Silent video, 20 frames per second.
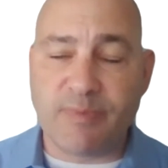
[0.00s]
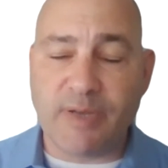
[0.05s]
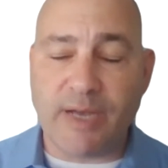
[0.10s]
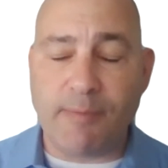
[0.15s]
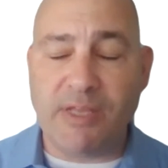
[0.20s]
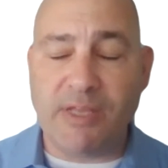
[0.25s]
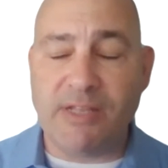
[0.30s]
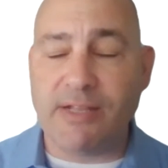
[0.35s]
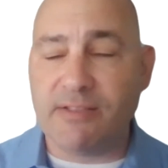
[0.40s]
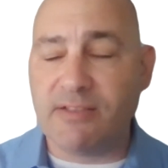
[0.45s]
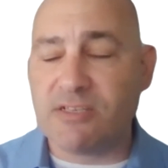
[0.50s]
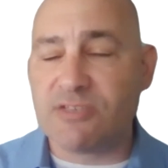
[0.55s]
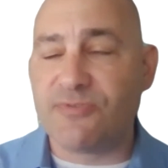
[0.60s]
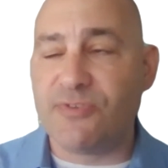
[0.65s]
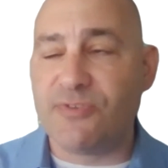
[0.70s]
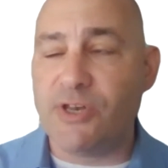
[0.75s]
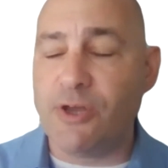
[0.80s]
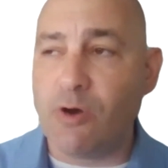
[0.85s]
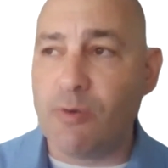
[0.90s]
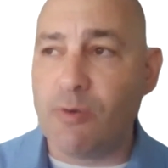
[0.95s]
I mean that this
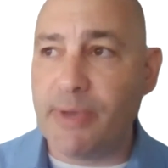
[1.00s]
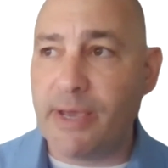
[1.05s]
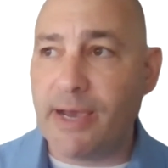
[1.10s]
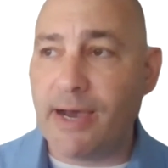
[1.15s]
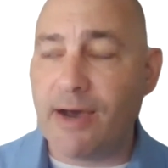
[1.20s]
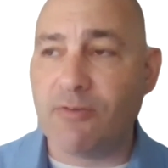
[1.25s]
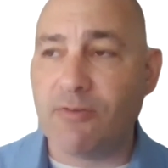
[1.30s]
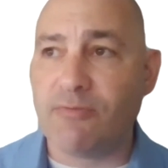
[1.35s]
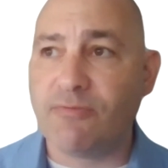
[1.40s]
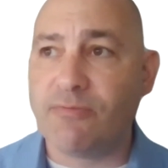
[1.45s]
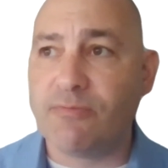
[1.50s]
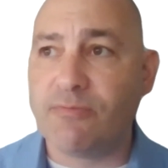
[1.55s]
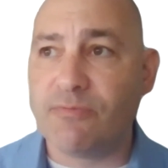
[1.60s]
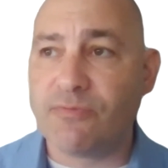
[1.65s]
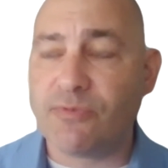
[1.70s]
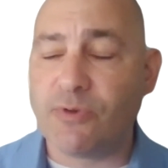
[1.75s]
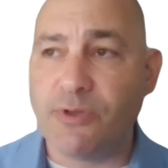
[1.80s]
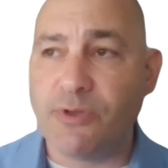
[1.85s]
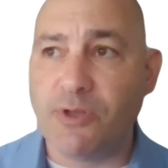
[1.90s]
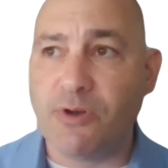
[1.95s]
video will be out
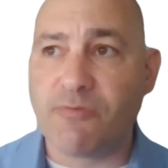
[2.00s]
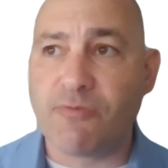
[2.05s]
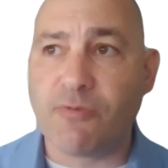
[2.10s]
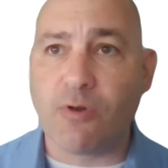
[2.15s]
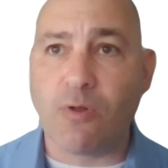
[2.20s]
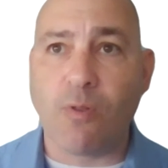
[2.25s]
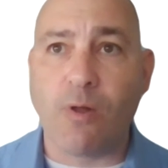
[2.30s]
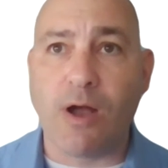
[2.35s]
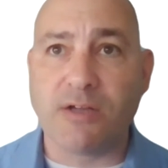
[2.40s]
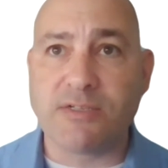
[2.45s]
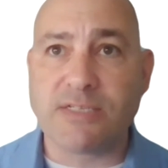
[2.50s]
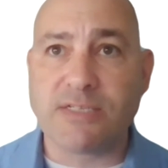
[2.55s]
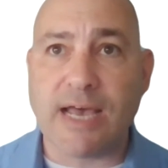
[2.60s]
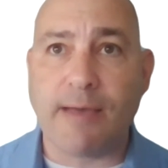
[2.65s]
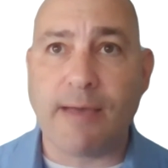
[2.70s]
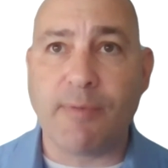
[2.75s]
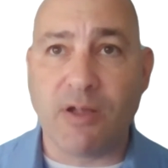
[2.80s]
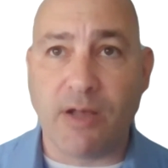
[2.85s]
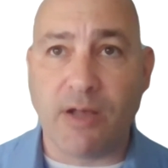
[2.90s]
for you know a long time.